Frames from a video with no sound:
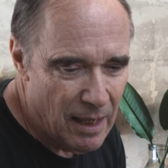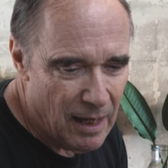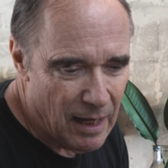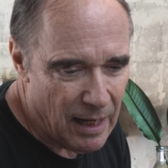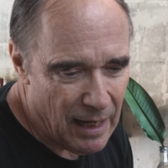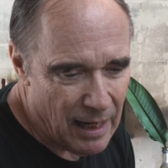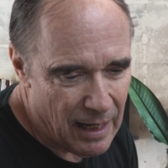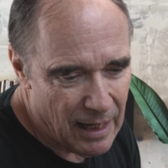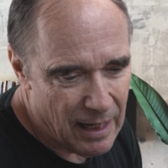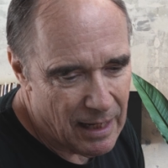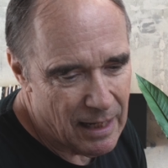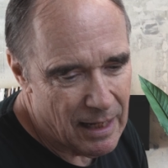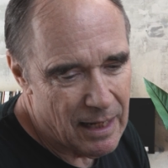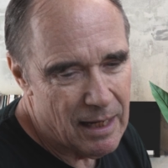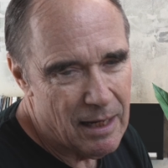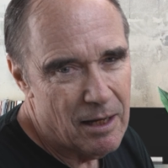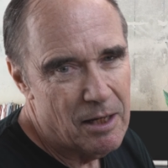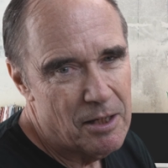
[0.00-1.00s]

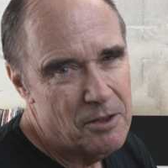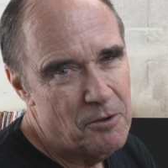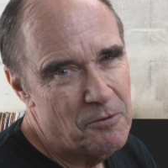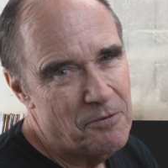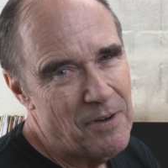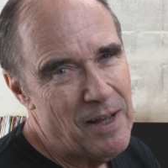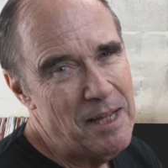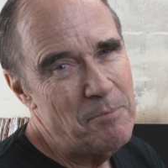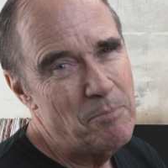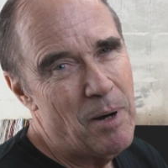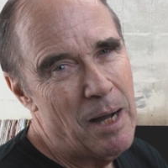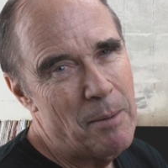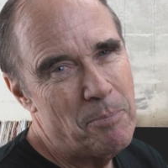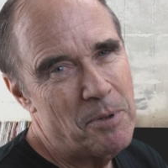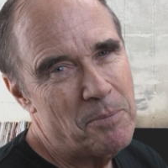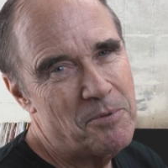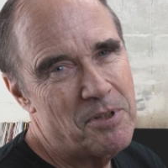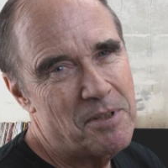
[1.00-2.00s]
You find
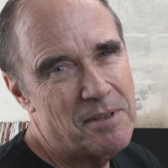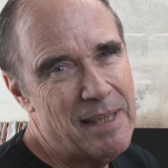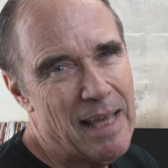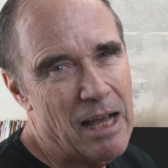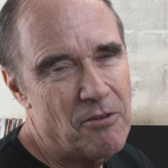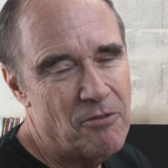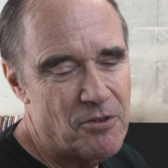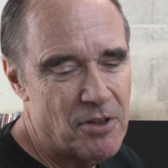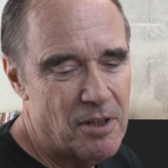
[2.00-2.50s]
pop-ups in town